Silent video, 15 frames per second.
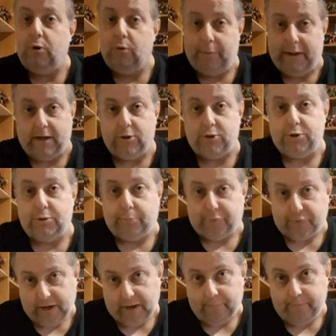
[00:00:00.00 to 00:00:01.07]
Omega
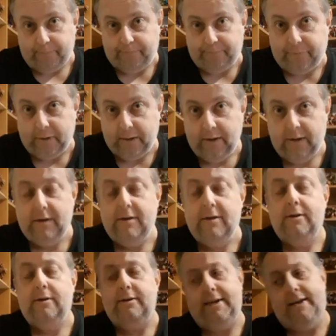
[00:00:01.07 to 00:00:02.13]
Supreme.
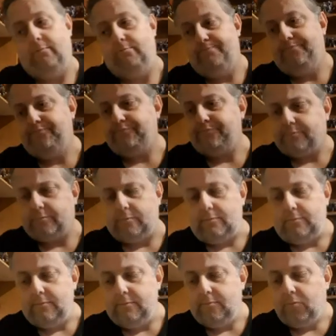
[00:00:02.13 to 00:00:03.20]
Now,
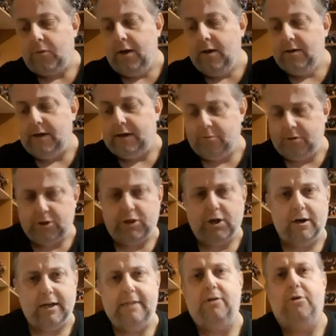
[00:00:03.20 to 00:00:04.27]
I'm going to
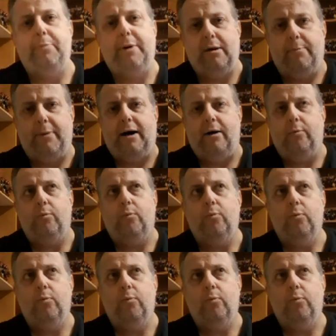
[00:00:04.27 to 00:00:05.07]
talk a little bit about